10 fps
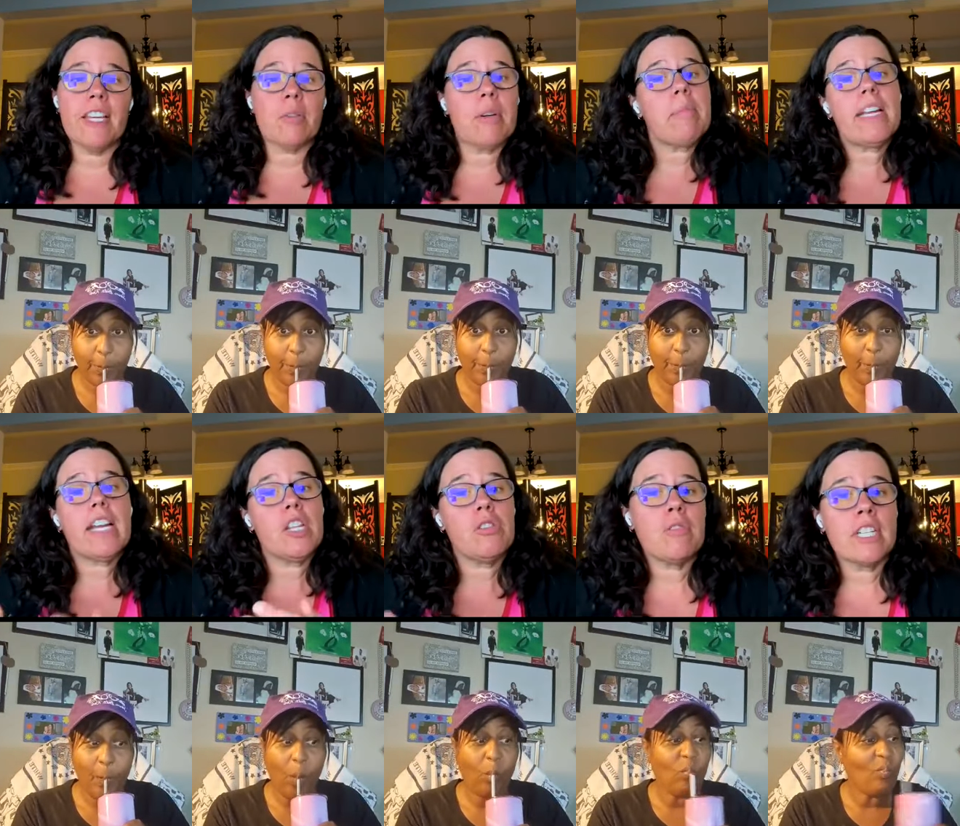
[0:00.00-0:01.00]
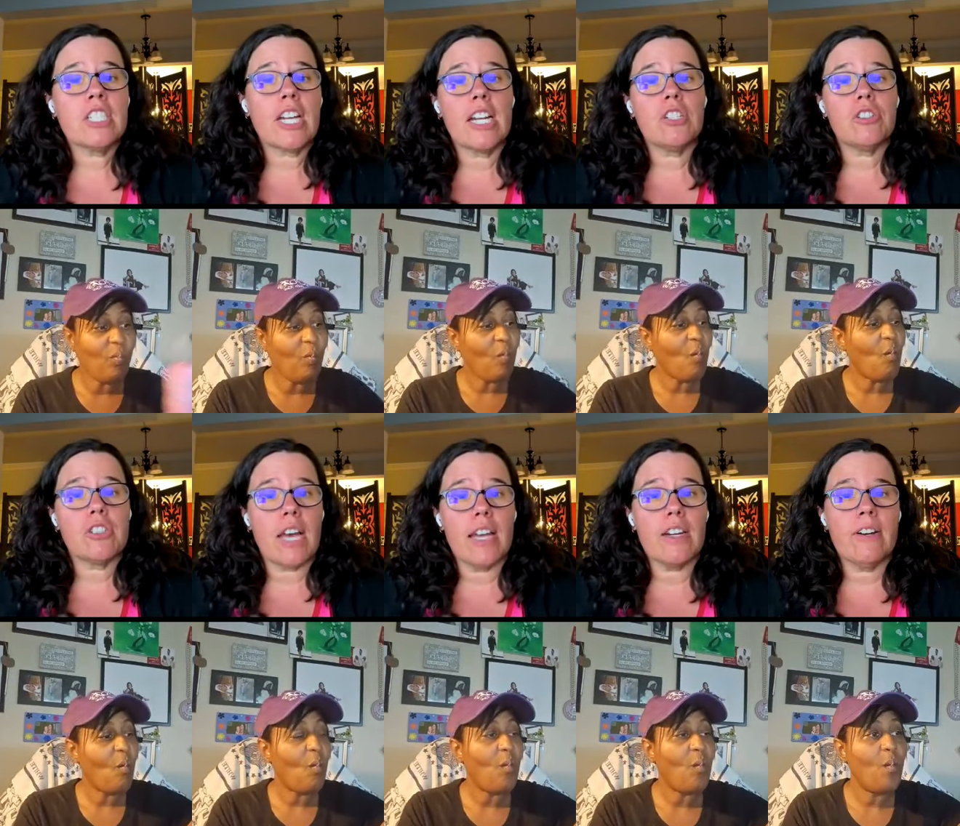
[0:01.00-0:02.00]
Speaker 1: the equipment and you can change your
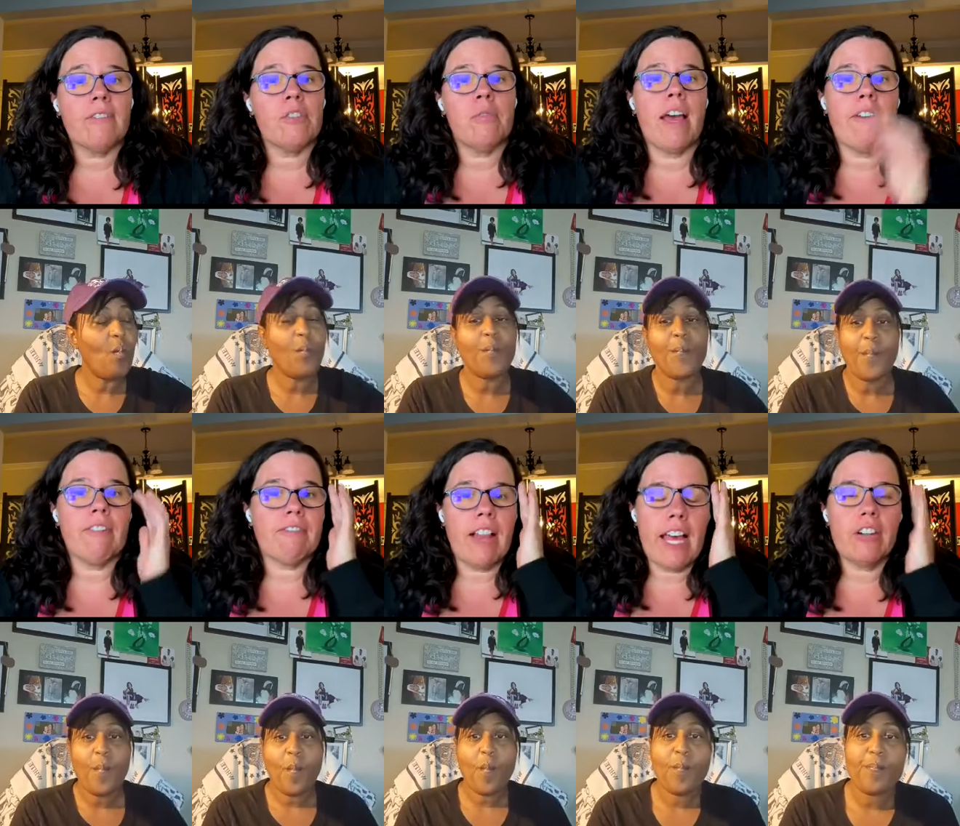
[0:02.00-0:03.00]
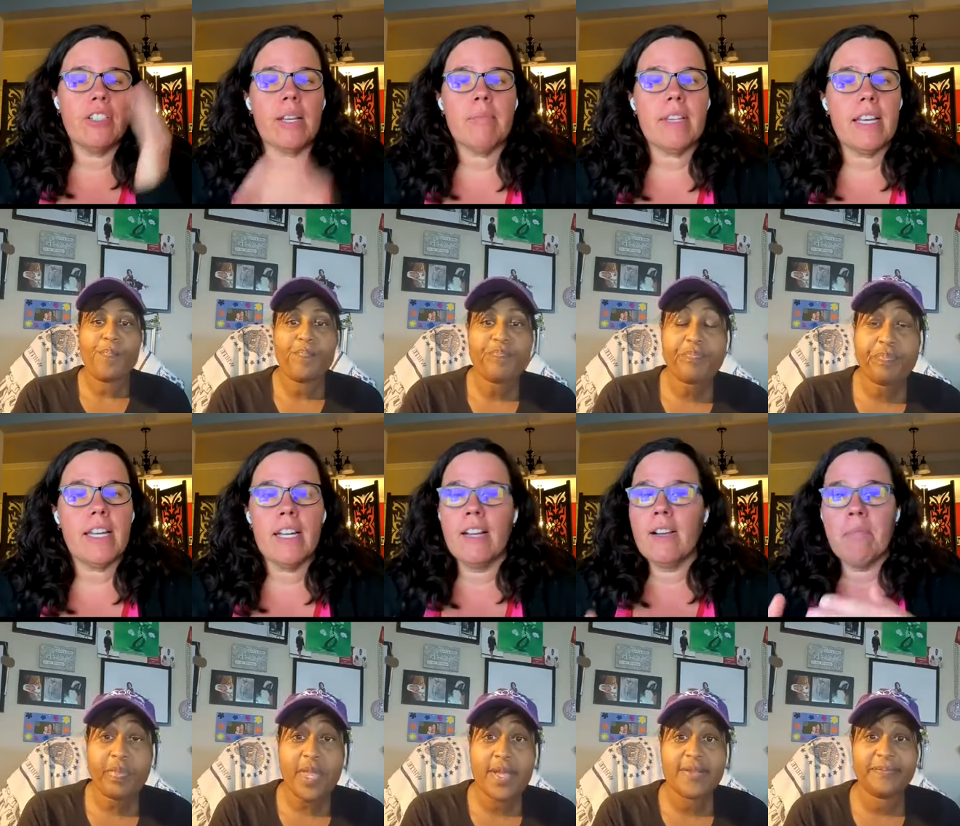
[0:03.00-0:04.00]
tire if you have a flat or
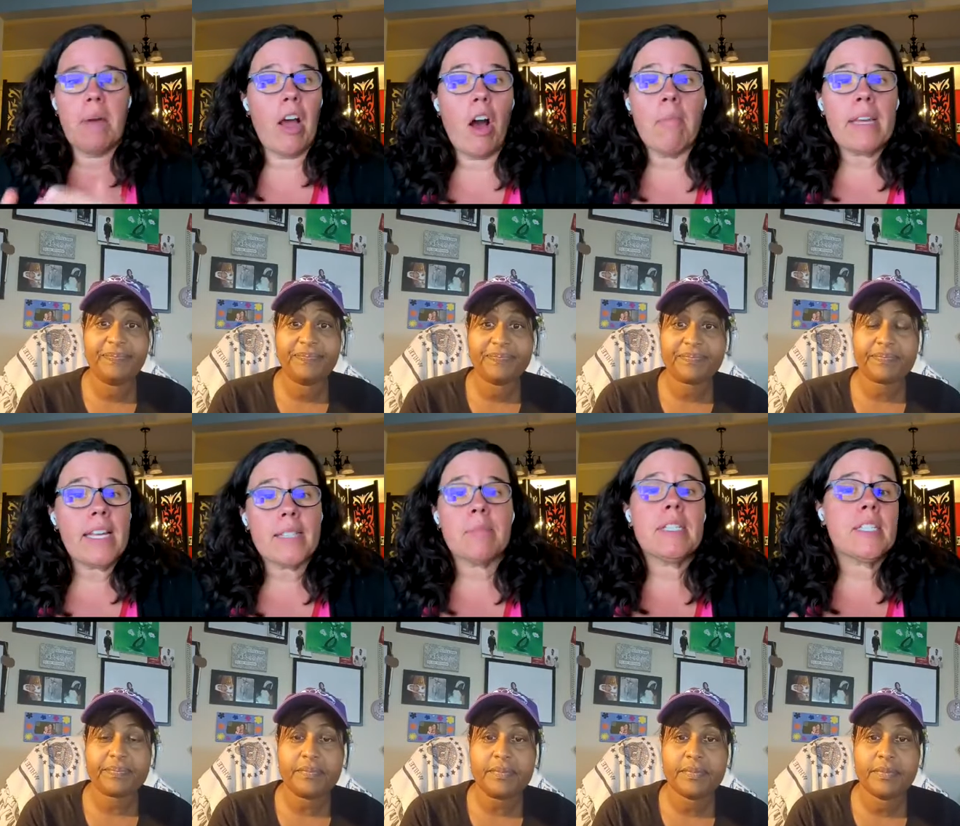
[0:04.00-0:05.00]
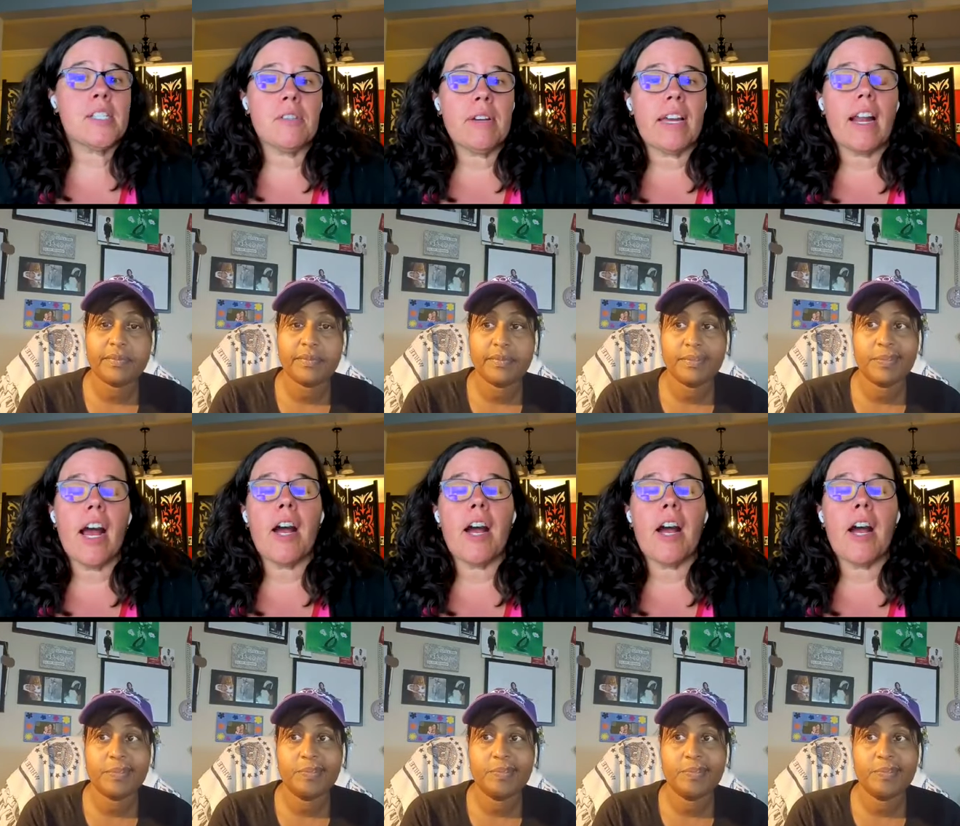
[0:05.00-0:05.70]
something, by all means, please do it.